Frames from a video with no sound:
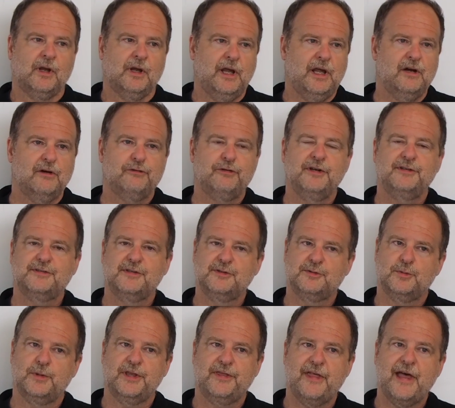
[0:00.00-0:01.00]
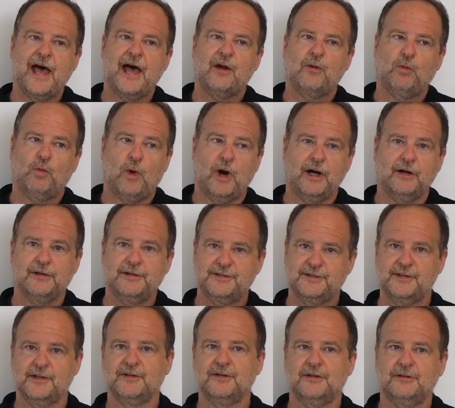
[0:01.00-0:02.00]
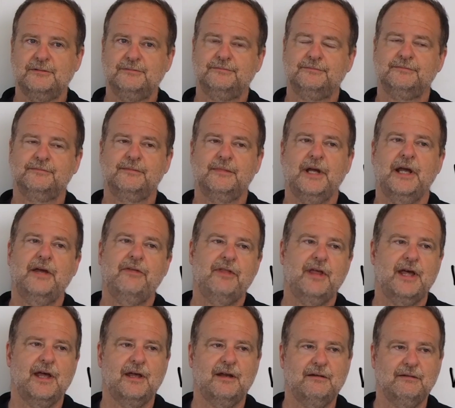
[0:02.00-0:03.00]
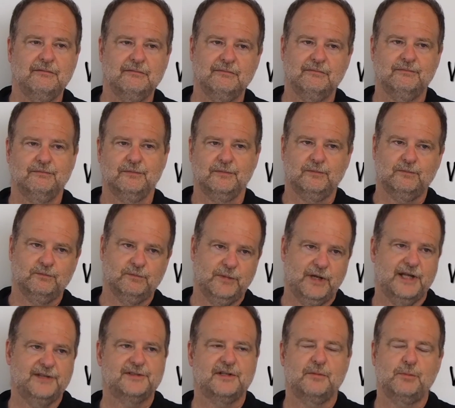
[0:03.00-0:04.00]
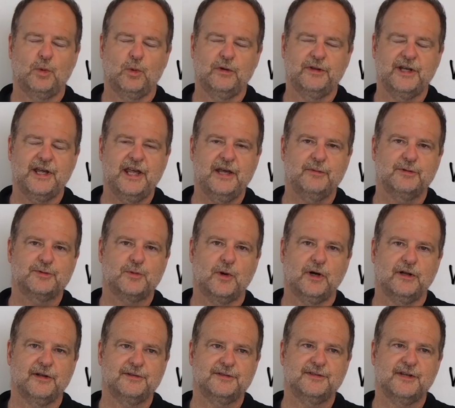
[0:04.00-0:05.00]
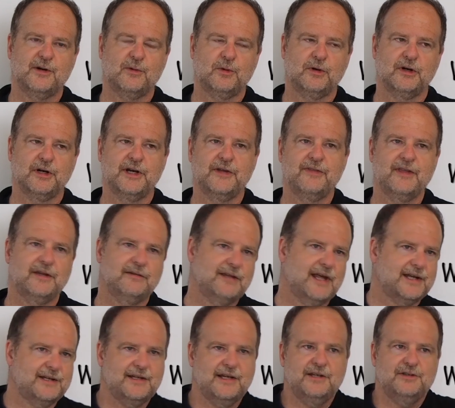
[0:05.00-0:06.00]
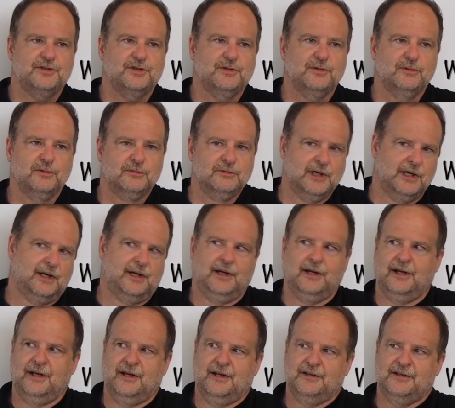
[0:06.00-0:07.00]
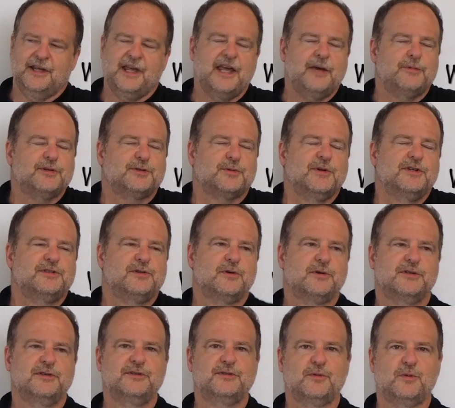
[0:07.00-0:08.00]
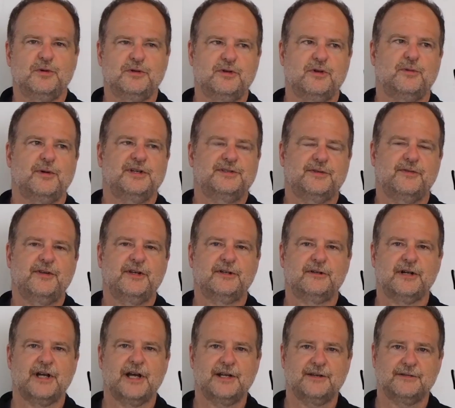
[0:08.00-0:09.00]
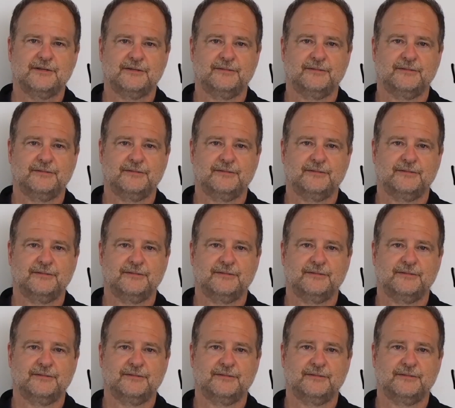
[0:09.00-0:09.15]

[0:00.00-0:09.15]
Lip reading: interfaces with that wireless signal and then gets on board the campus wireless network, and then that takes you to campus resources or to the rest of the internet.